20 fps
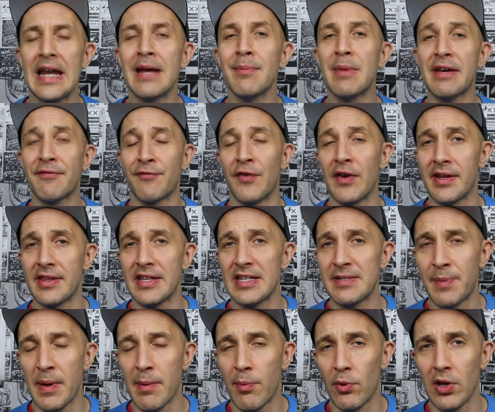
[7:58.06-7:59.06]
And I make fun of
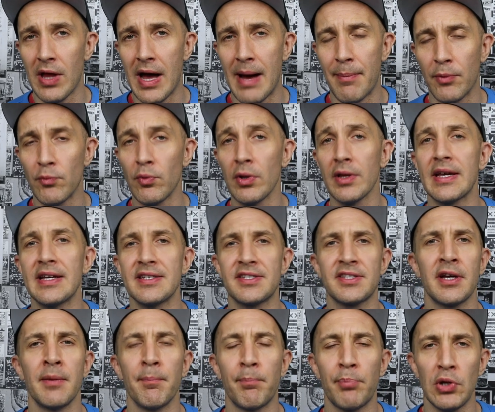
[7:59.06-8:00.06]
these people a lot, but really it's
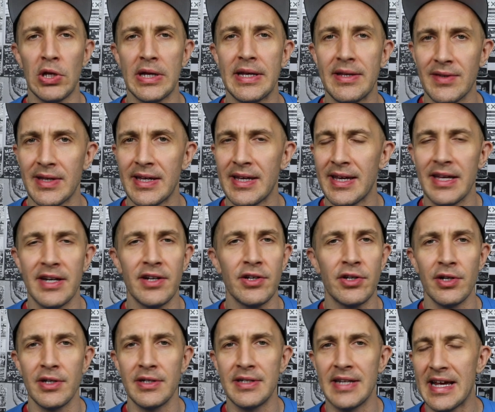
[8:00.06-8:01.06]
completely in a
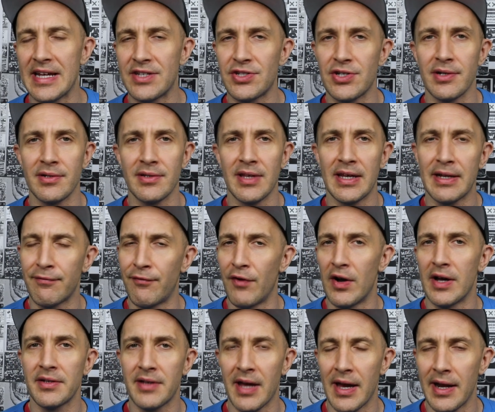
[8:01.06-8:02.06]
good natured, like
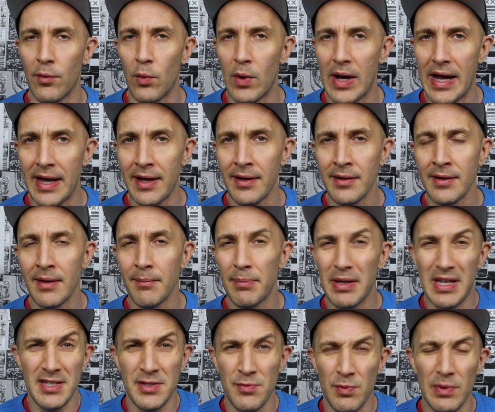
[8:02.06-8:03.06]
fun kind of way
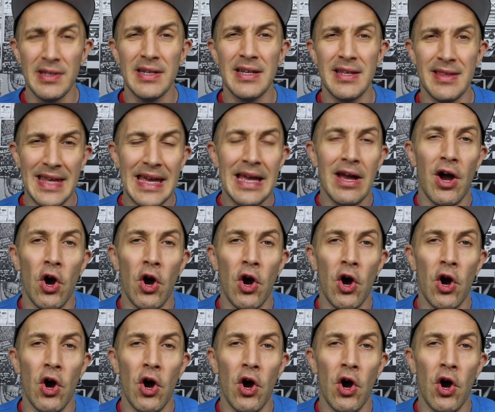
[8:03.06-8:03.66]
because really they